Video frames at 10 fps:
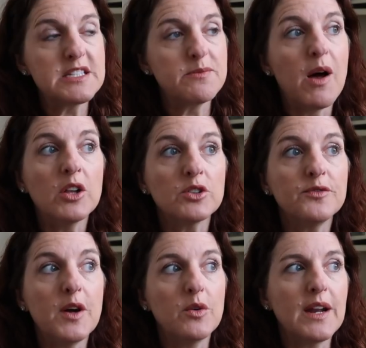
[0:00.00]
bit smaller
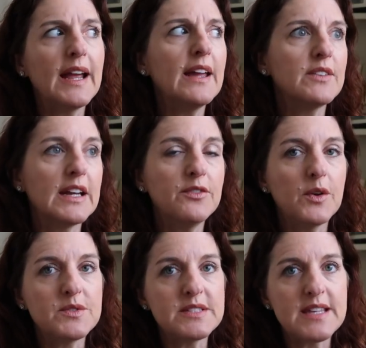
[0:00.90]
phone, I have an
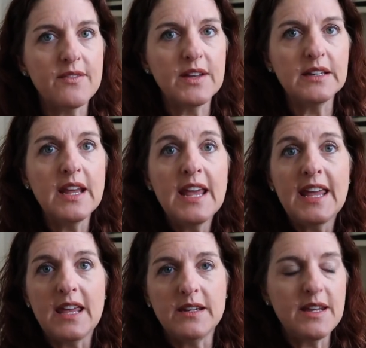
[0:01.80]
iPhone 7.
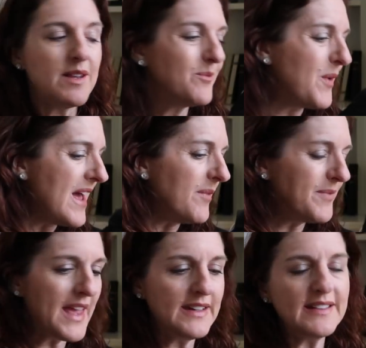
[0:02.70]
Because
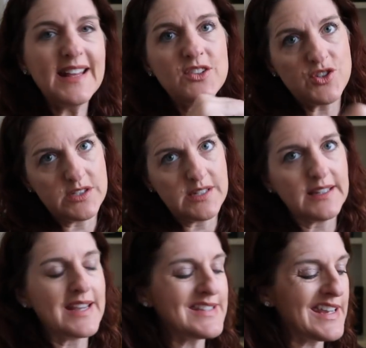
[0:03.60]

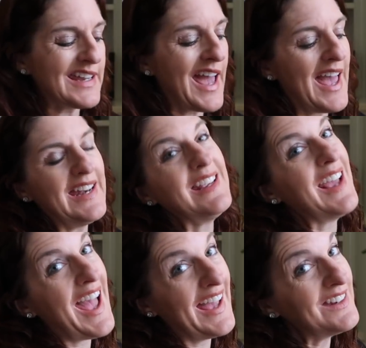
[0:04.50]
it
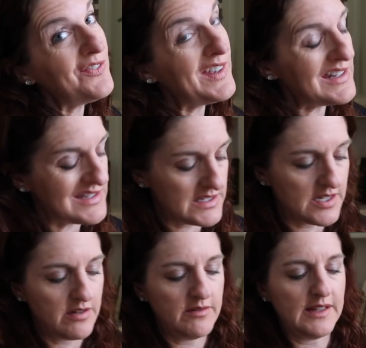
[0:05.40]
kind of fits.
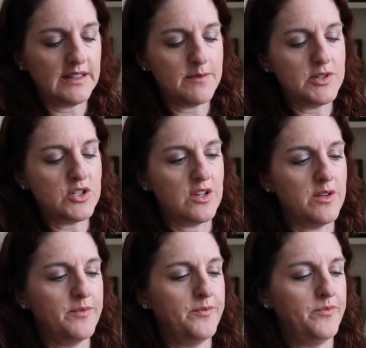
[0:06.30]
Like, let me show
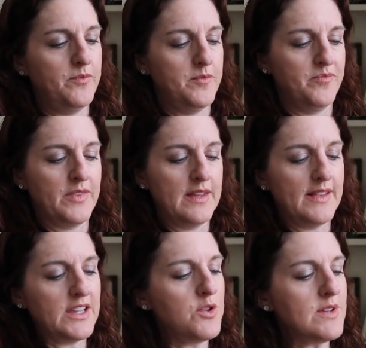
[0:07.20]
you.
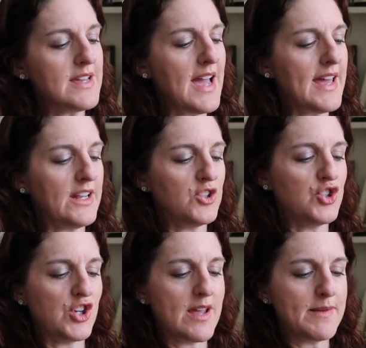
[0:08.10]
Like, you can kind of
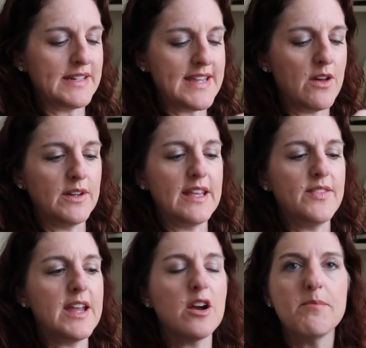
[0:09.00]
jam it down in
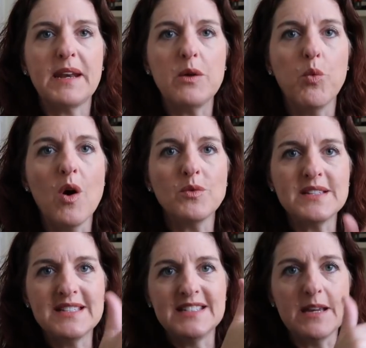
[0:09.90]
there, but it
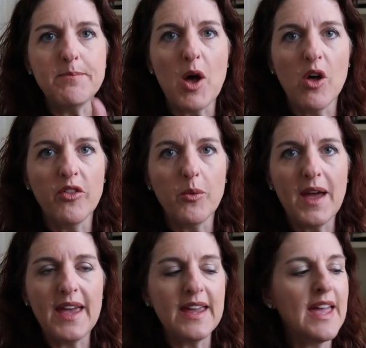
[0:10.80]
won't zip all the
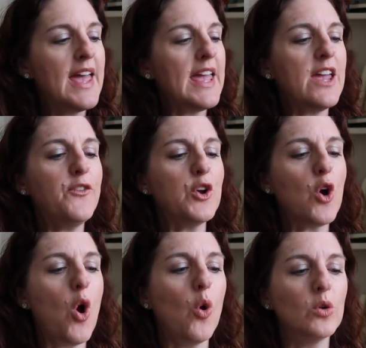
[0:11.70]
way. If
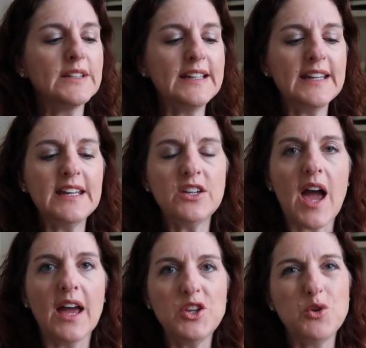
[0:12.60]
you're holding it,
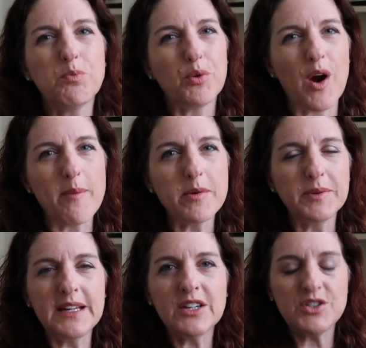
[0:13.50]
you
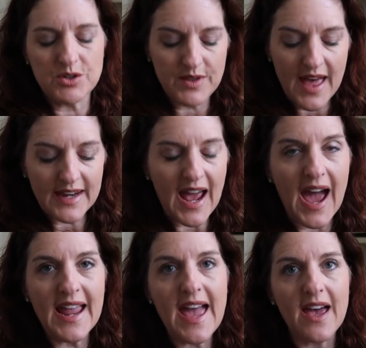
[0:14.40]
probably could do that.
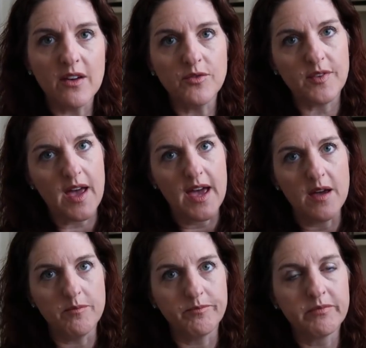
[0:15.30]
I have,
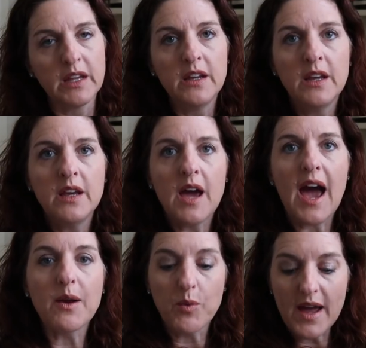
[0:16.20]

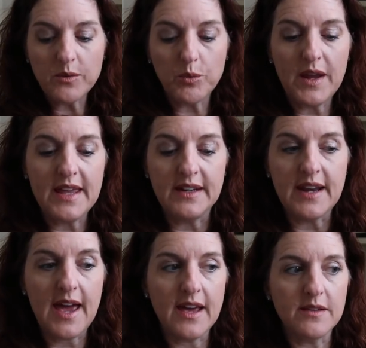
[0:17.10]
I run
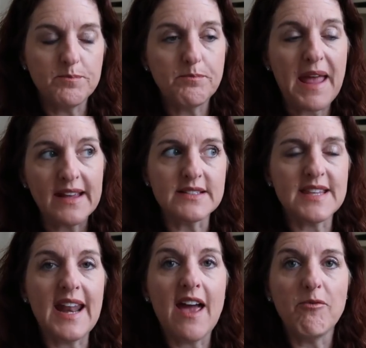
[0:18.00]
in pants
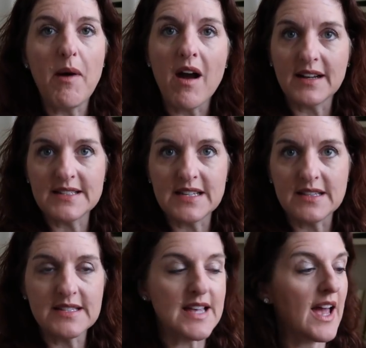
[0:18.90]
that have pockets
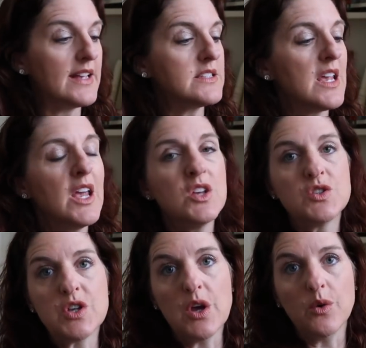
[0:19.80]
in the sides.
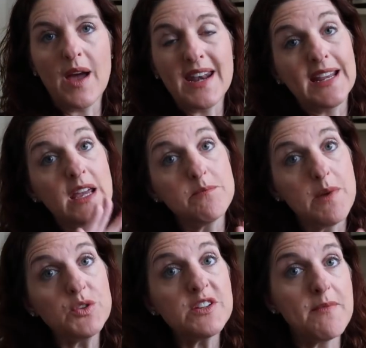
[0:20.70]
So, and I get
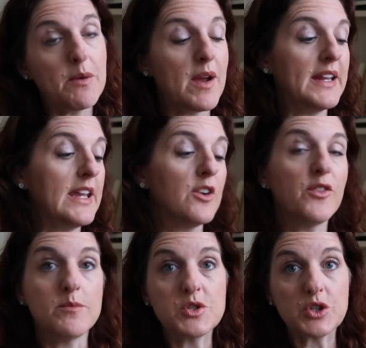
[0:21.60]
most of my running gear
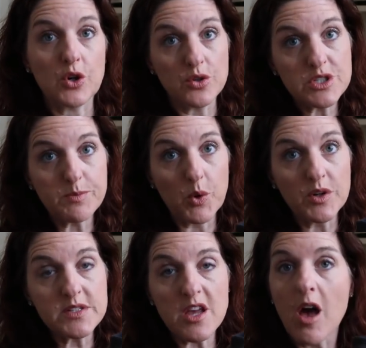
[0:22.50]
from Skirt
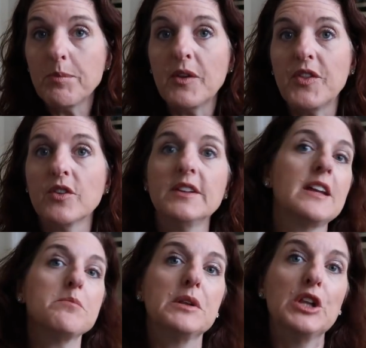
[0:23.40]
Sports. I'll put their
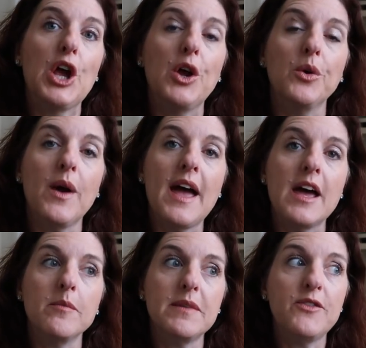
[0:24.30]
link below
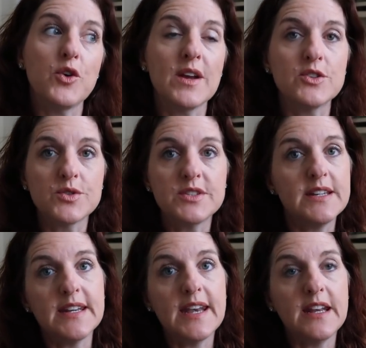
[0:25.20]
if you're
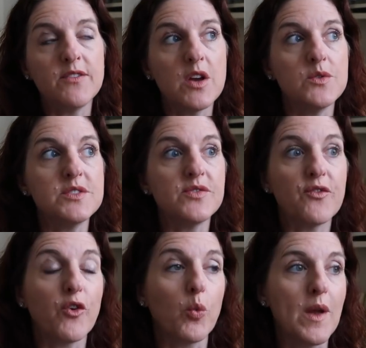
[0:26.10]
interested in any of those.
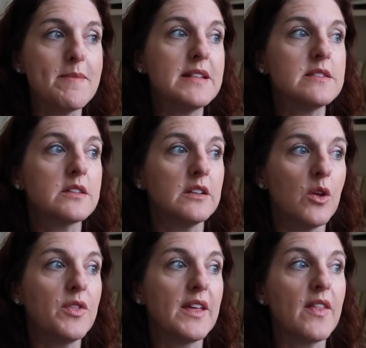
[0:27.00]
For women's
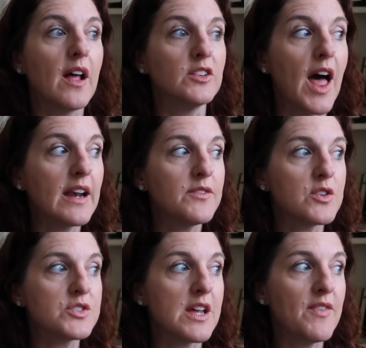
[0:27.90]
clothing, a lot of
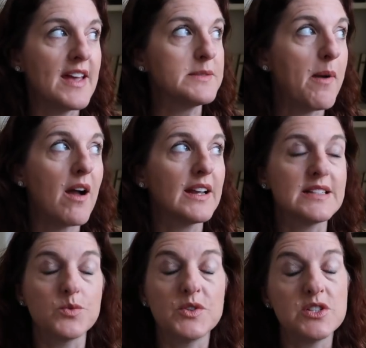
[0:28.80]
their stuff has
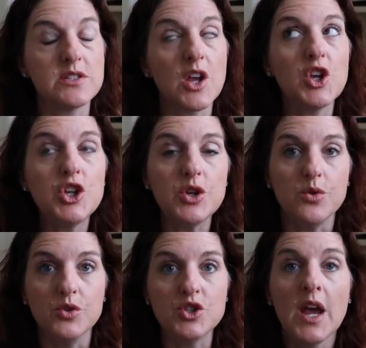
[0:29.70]
pockets, which is
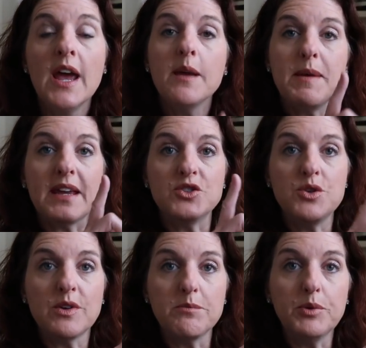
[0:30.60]
huge
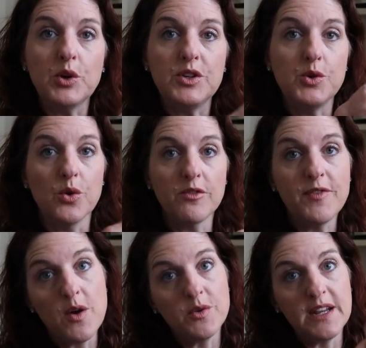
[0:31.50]
because you can put your
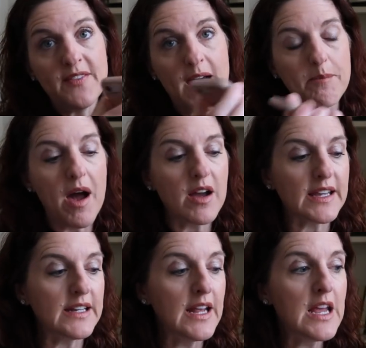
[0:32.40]
phone in that
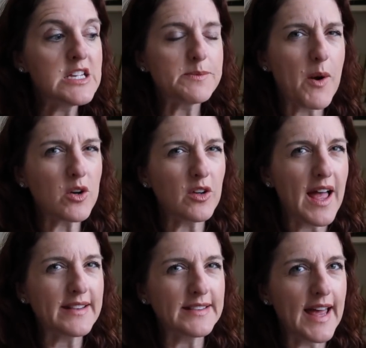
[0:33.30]
pocket.
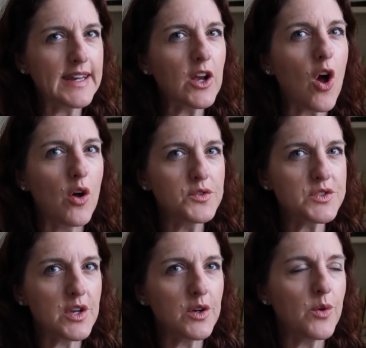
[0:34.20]
Sparkle Athletic
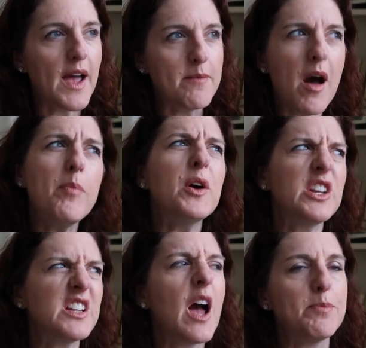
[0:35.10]
also, I'll put
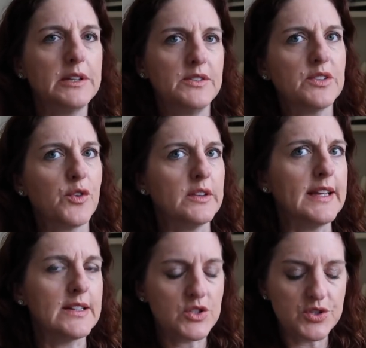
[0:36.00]
a couple of different
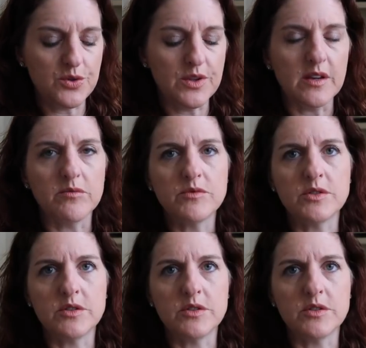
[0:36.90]
links to the